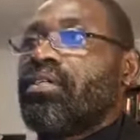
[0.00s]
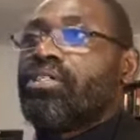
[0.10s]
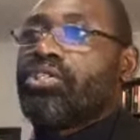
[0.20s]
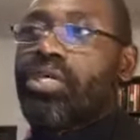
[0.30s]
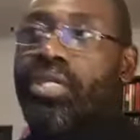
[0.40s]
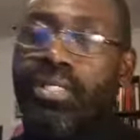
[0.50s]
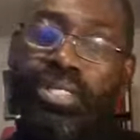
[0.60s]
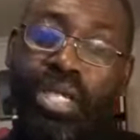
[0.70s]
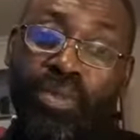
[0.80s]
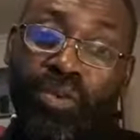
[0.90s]
Genesis
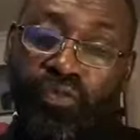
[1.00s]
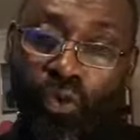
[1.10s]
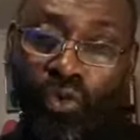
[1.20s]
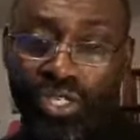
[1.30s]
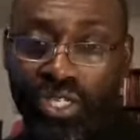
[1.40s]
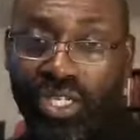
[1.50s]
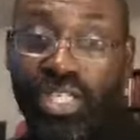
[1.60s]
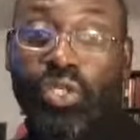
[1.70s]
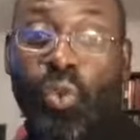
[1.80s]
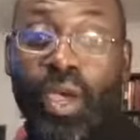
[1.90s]
chapter 14
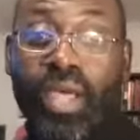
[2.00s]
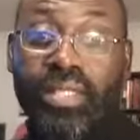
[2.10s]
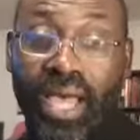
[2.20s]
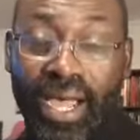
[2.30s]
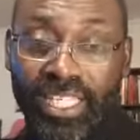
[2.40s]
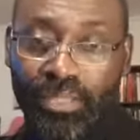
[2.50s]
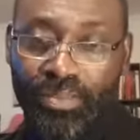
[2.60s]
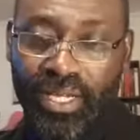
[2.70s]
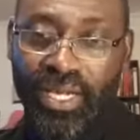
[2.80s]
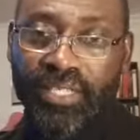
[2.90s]
is where tithe
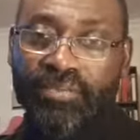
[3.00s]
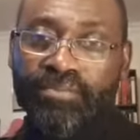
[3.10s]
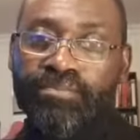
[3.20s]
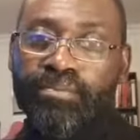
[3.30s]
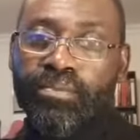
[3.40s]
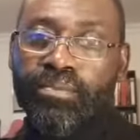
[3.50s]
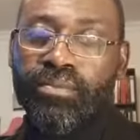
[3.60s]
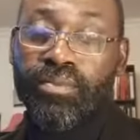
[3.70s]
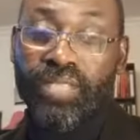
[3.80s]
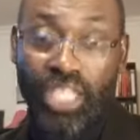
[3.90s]
began.
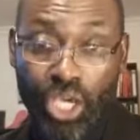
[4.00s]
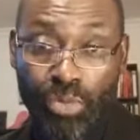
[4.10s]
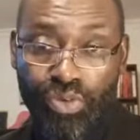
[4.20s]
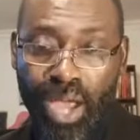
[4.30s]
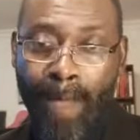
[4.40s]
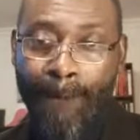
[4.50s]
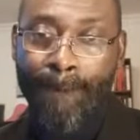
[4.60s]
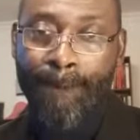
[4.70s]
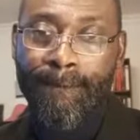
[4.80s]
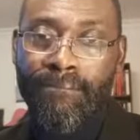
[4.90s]
Abraham
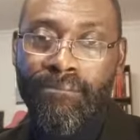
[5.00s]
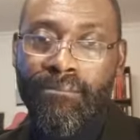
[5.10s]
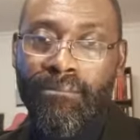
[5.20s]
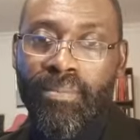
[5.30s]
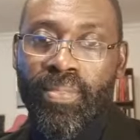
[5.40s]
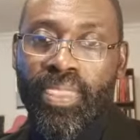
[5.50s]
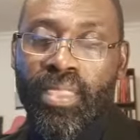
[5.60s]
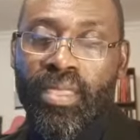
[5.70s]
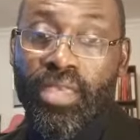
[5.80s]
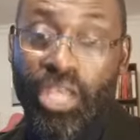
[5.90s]

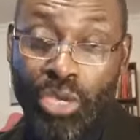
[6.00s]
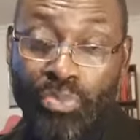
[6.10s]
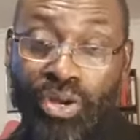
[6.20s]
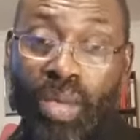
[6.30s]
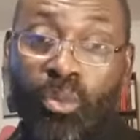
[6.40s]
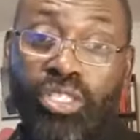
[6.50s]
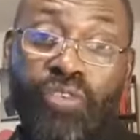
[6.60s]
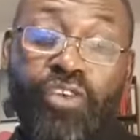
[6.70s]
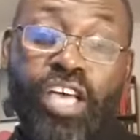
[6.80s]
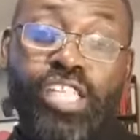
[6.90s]
was the
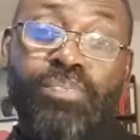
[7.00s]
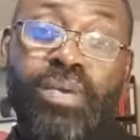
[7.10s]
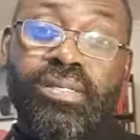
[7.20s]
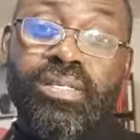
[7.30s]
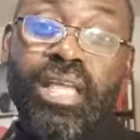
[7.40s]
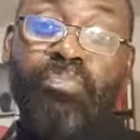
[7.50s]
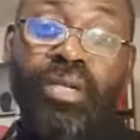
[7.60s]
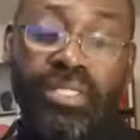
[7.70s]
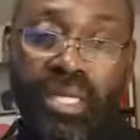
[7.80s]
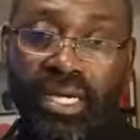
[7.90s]
first person that
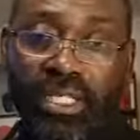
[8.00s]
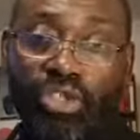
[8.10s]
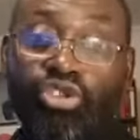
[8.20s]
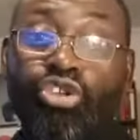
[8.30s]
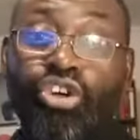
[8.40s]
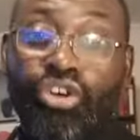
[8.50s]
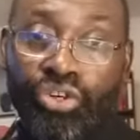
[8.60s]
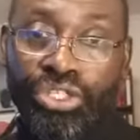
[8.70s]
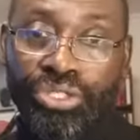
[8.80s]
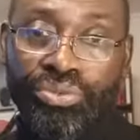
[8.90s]
paid tithe to
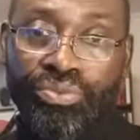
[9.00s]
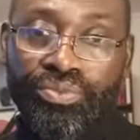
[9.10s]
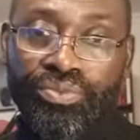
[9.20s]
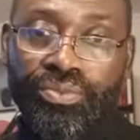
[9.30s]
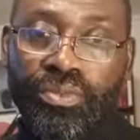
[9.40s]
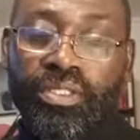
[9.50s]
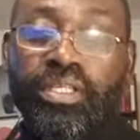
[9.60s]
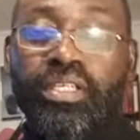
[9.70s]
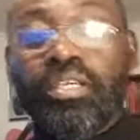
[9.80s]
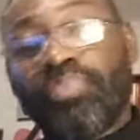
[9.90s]
God.
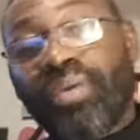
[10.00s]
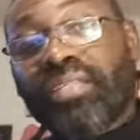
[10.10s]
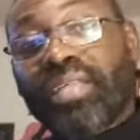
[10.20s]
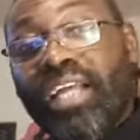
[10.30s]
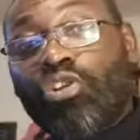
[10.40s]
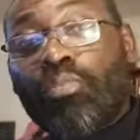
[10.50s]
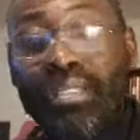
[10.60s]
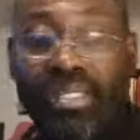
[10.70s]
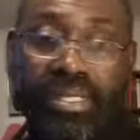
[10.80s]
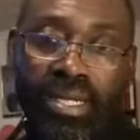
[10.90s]
He paid tithe to
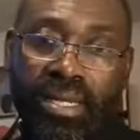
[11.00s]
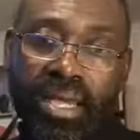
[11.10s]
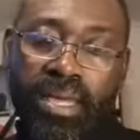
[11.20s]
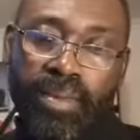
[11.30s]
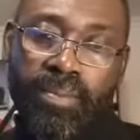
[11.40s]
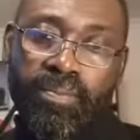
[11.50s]
Melchizedek,